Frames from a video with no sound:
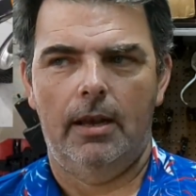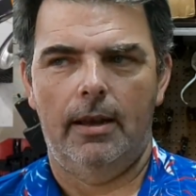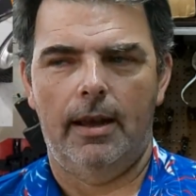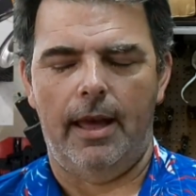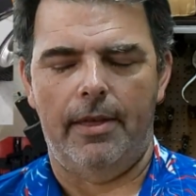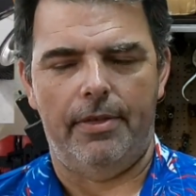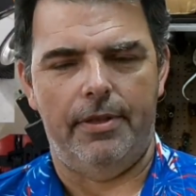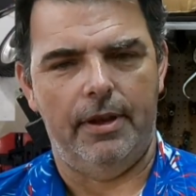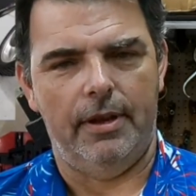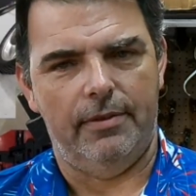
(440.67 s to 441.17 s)

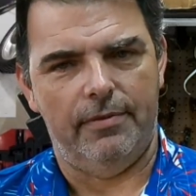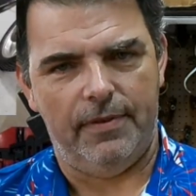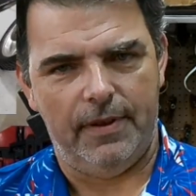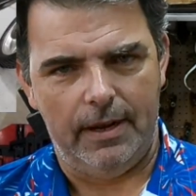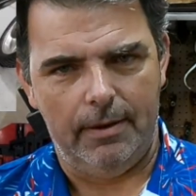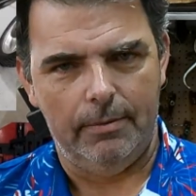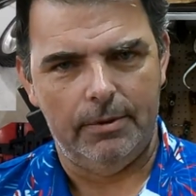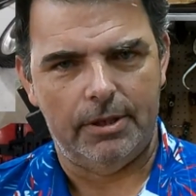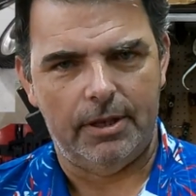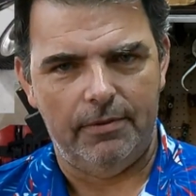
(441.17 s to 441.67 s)
I think
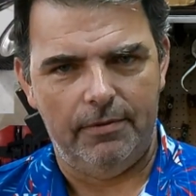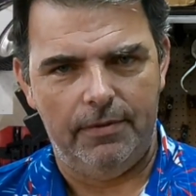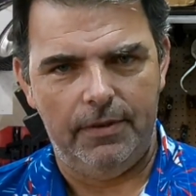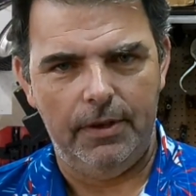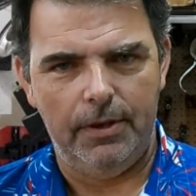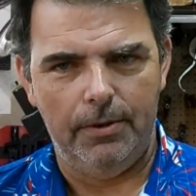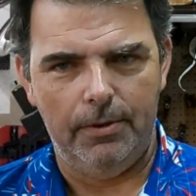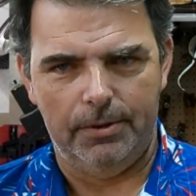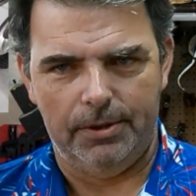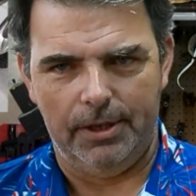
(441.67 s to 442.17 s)
fate was
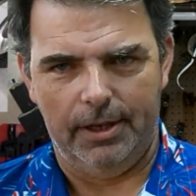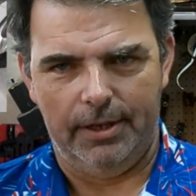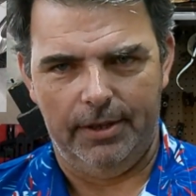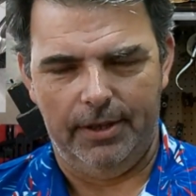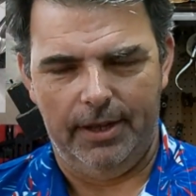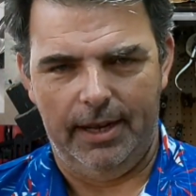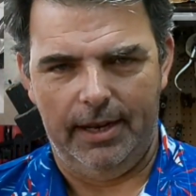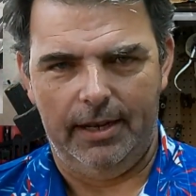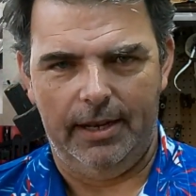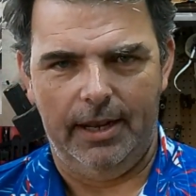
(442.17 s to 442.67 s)
confused on
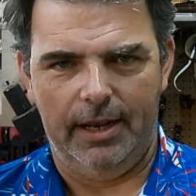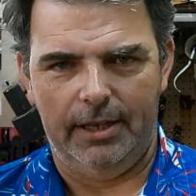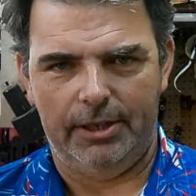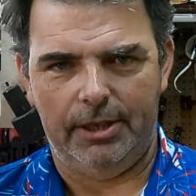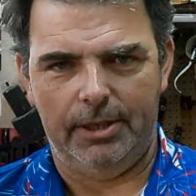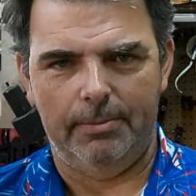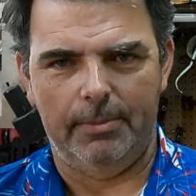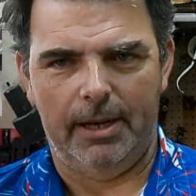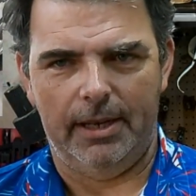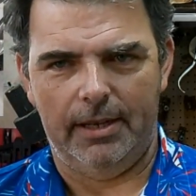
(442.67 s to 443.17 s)
that day
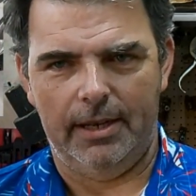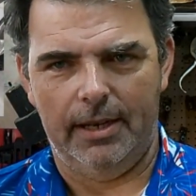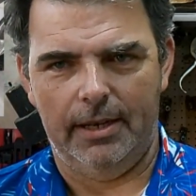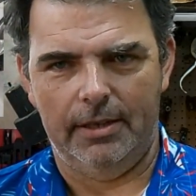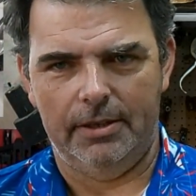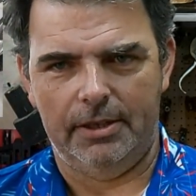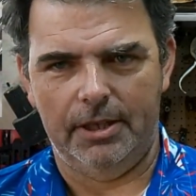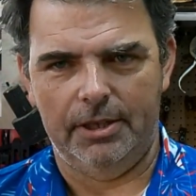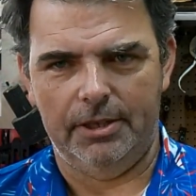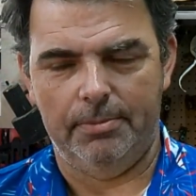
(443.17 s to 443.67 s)
she made that
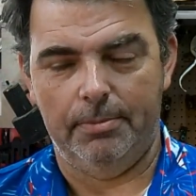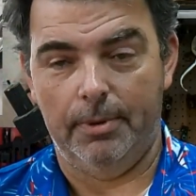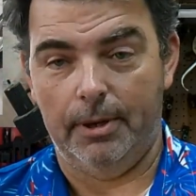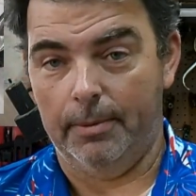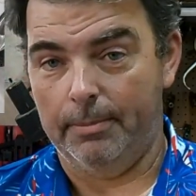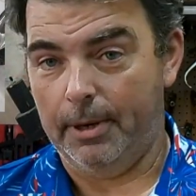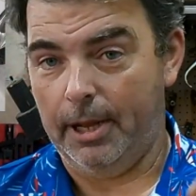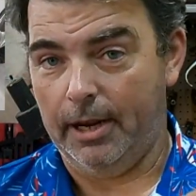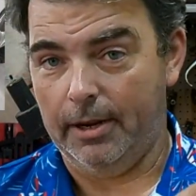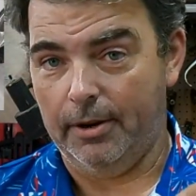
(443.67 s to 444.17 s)
decision, but
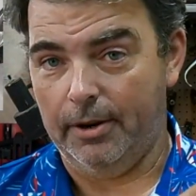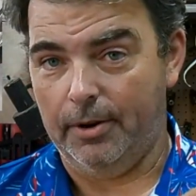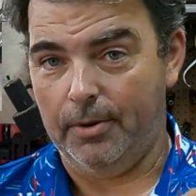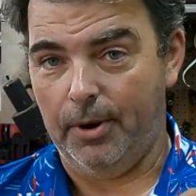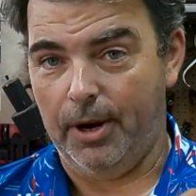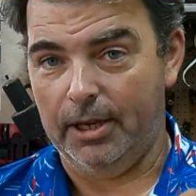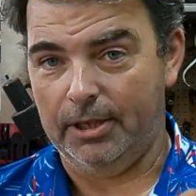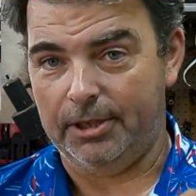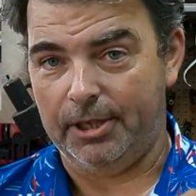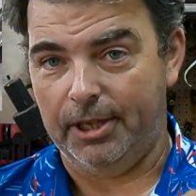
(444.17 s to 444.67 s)
I'm not going to
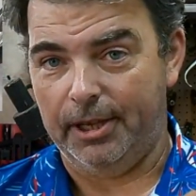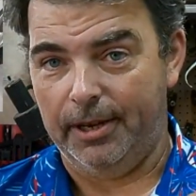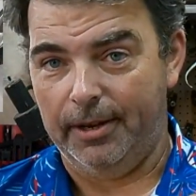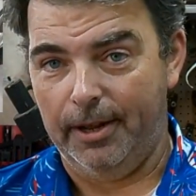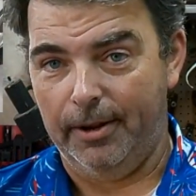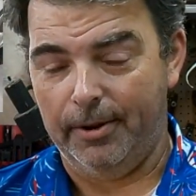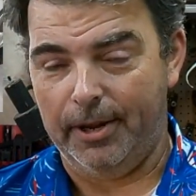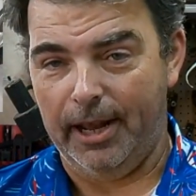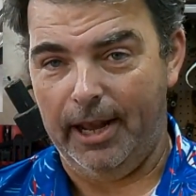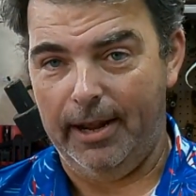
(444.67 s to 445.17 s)
question it,
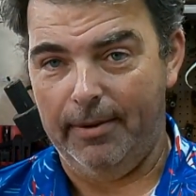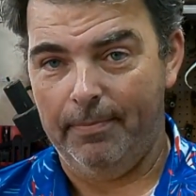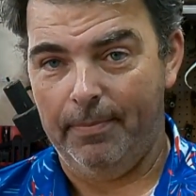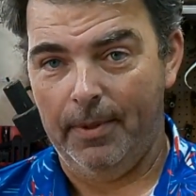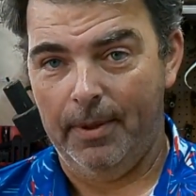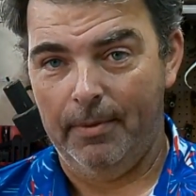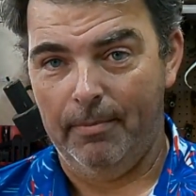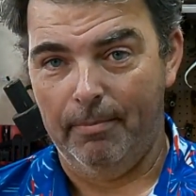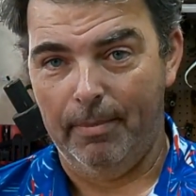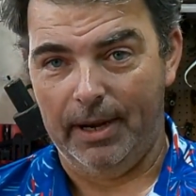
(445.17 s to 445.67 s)
okay?
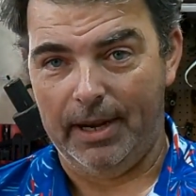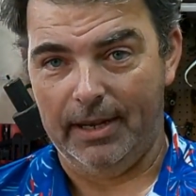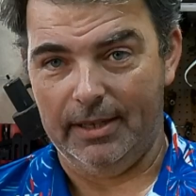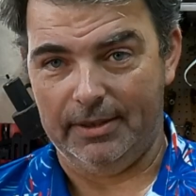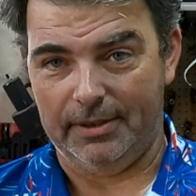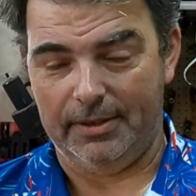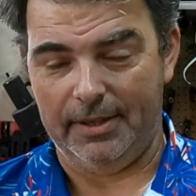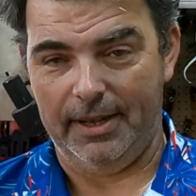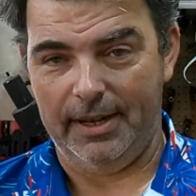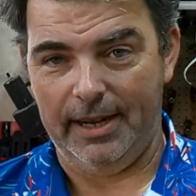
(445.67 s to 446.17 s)

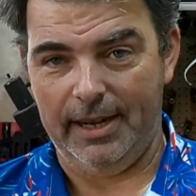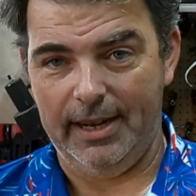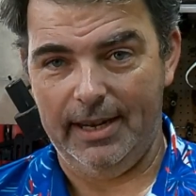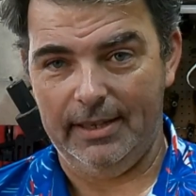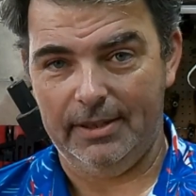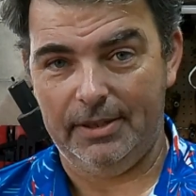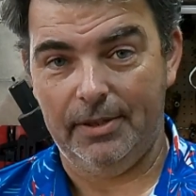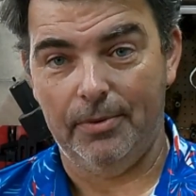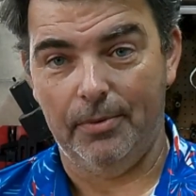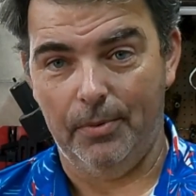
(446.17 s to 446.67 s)
Because the thing
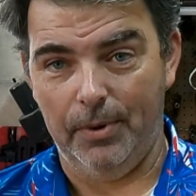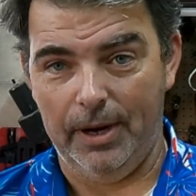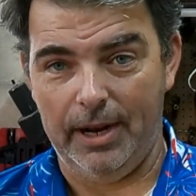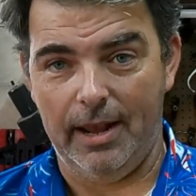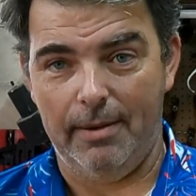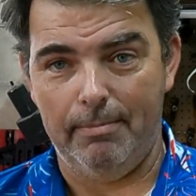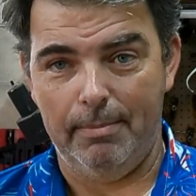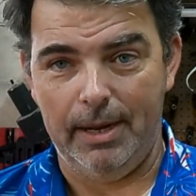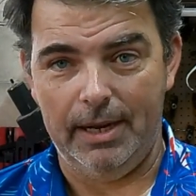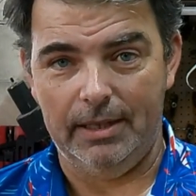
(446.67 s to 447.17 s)
is, we
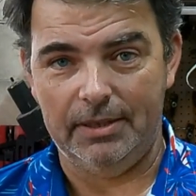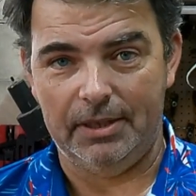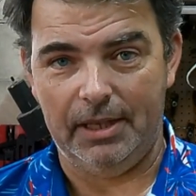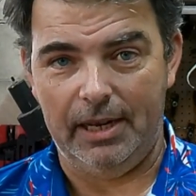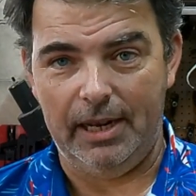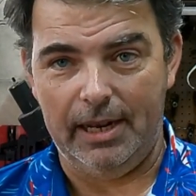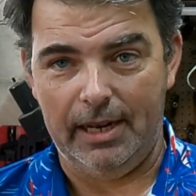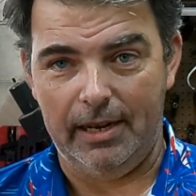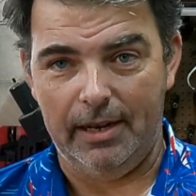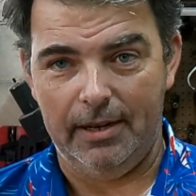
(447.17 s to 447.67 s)
got Big
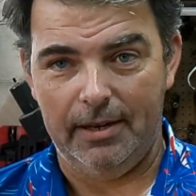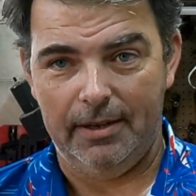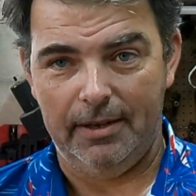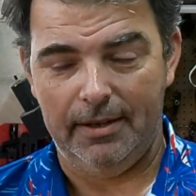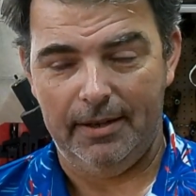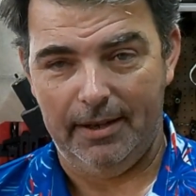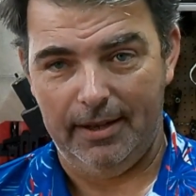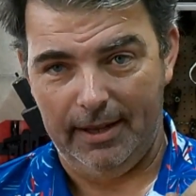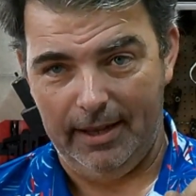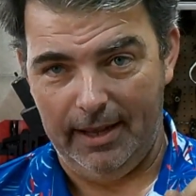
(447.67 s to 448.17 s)
Zed.
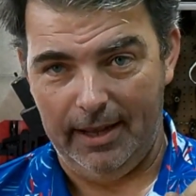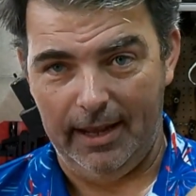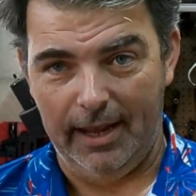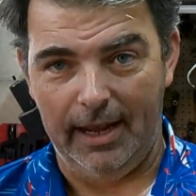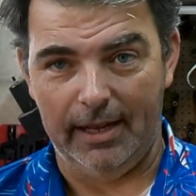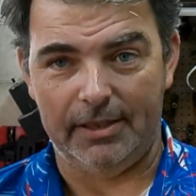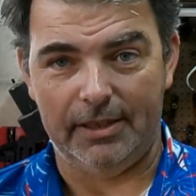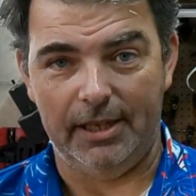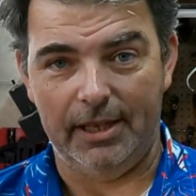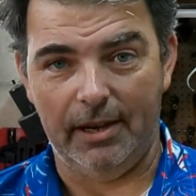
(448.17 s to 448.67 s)

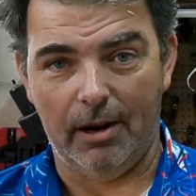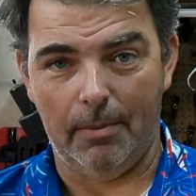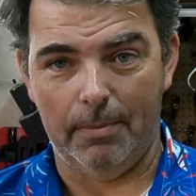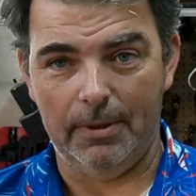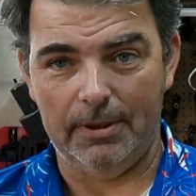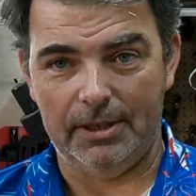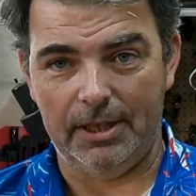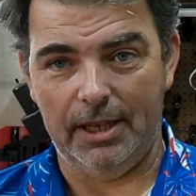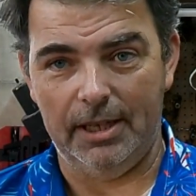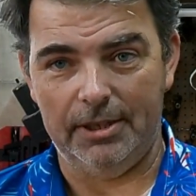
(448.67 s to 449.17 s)
It's in our
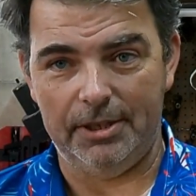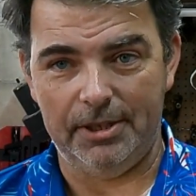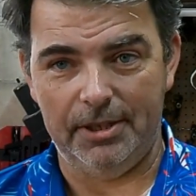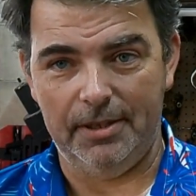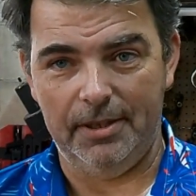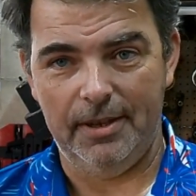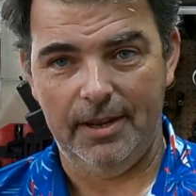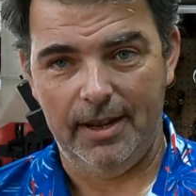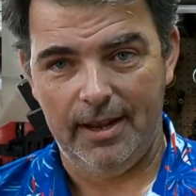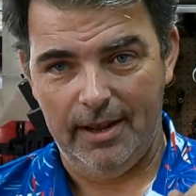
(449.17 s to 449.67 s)

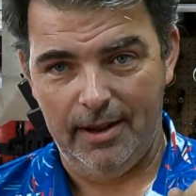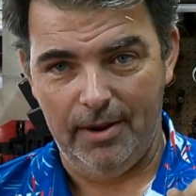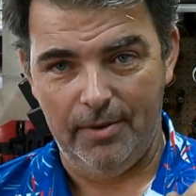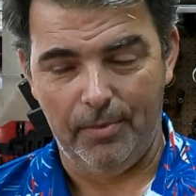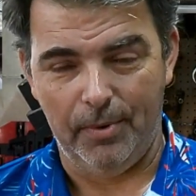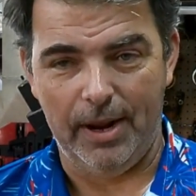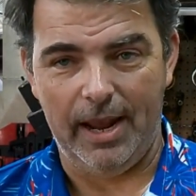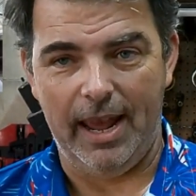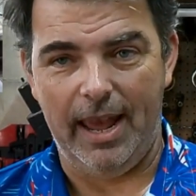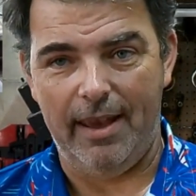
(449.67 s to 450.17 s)
possession.
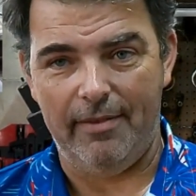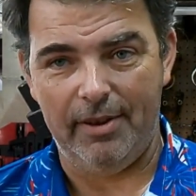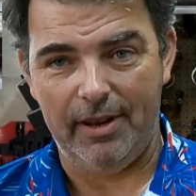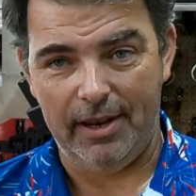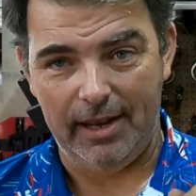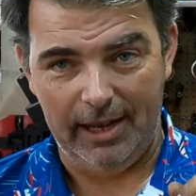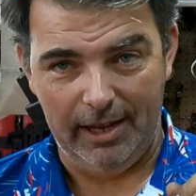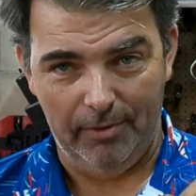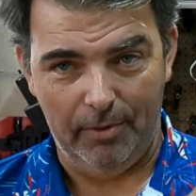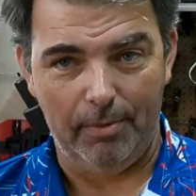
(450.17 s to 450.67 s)
We have it.
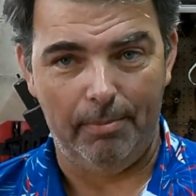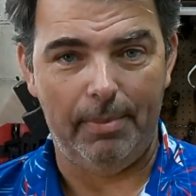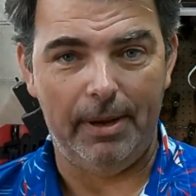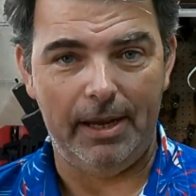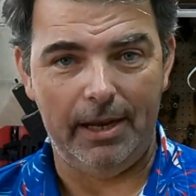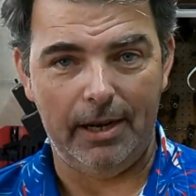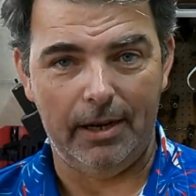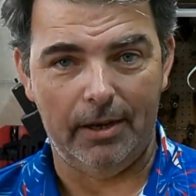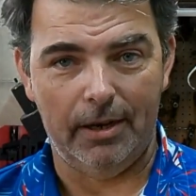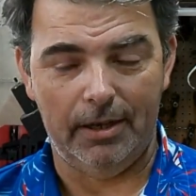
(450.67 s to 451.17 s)
It will
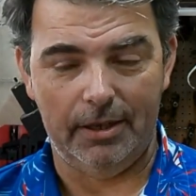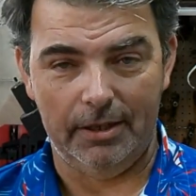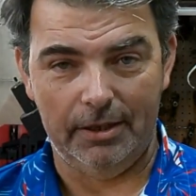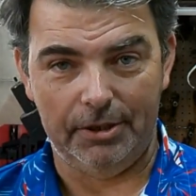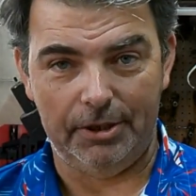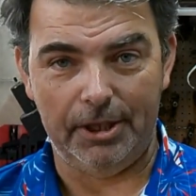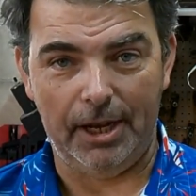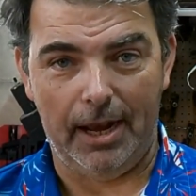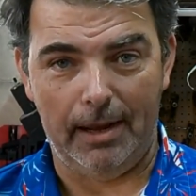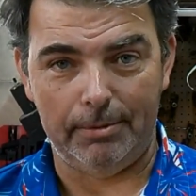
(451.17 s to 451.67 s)
be here in the
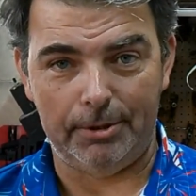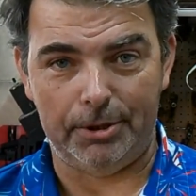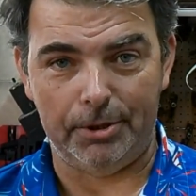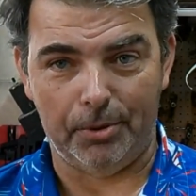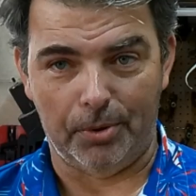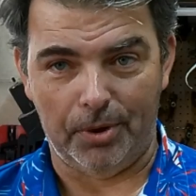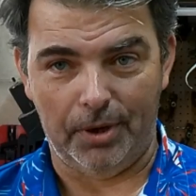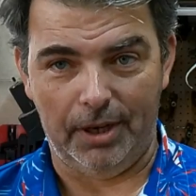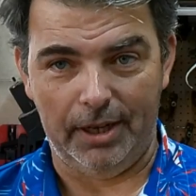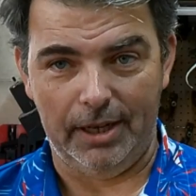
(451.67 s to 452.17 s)
shop
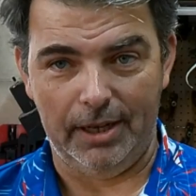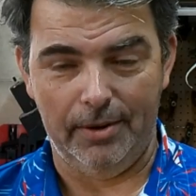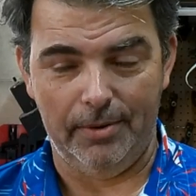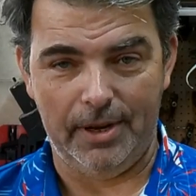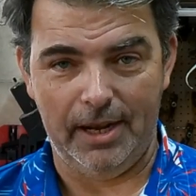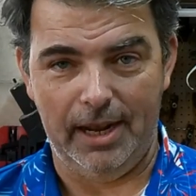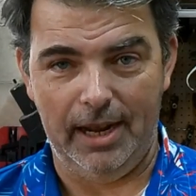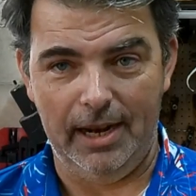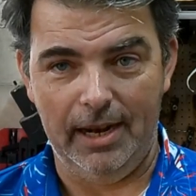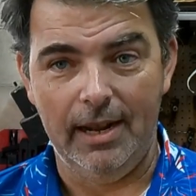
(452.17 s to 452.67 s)
shortly,
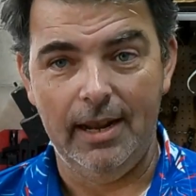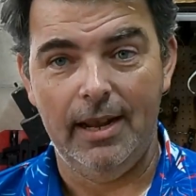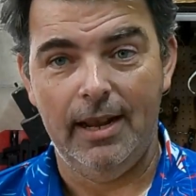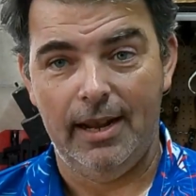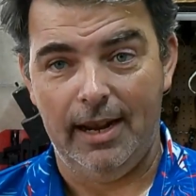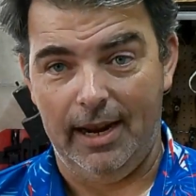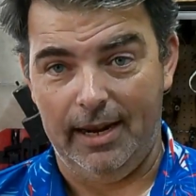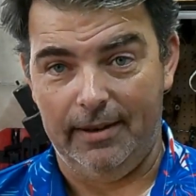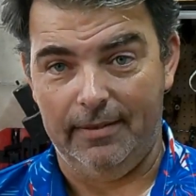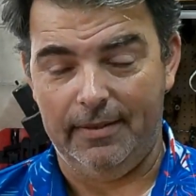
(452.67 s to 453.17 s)
okay?
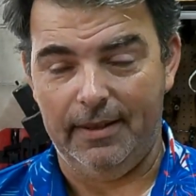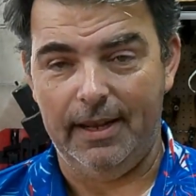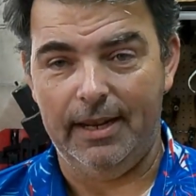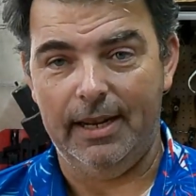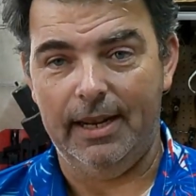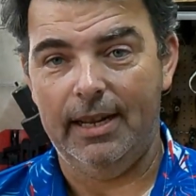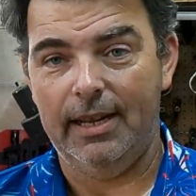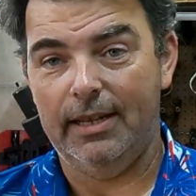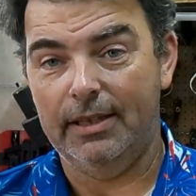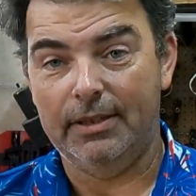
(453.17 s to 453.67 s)
And the
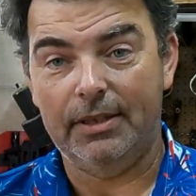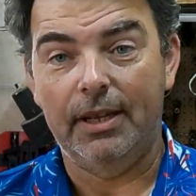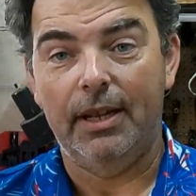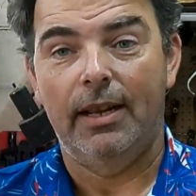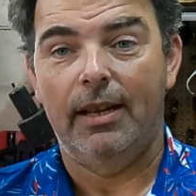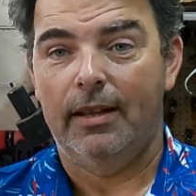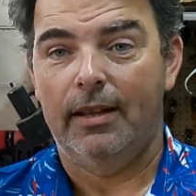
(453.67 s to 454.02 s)
thing is,